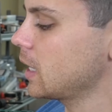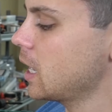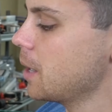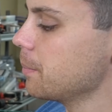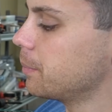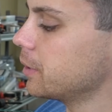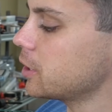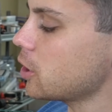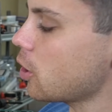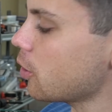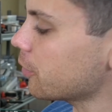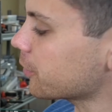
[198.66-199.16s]

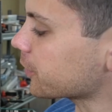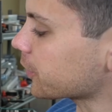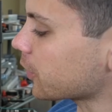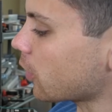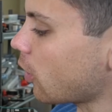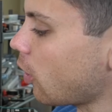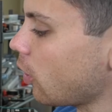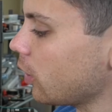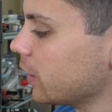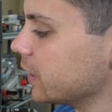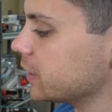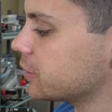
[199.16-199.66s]
But
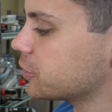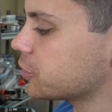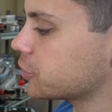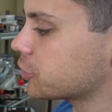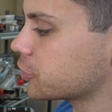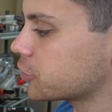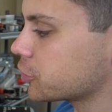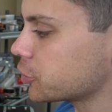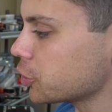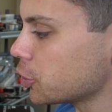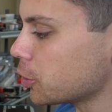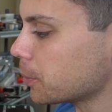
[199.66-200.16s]
overall, it's
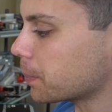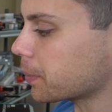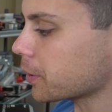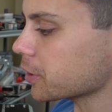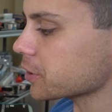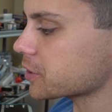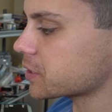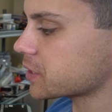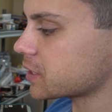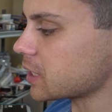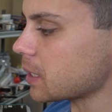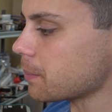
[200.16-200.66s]

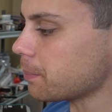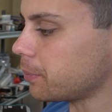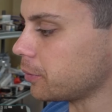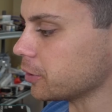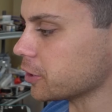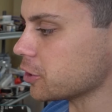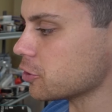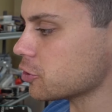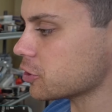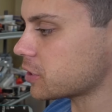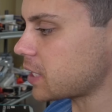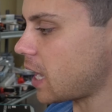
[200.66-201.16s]
super simple.
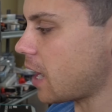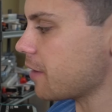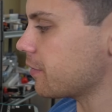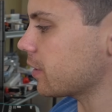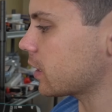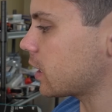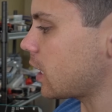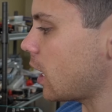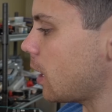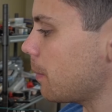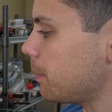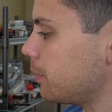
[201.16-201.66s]
You just have
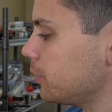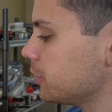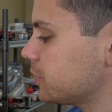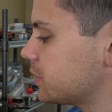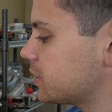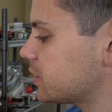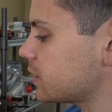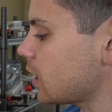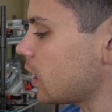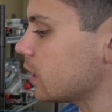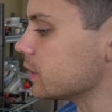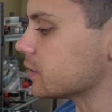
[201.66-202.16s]
a couple
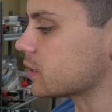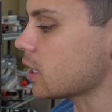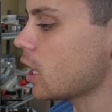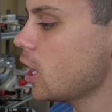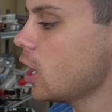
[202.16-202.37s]
studs.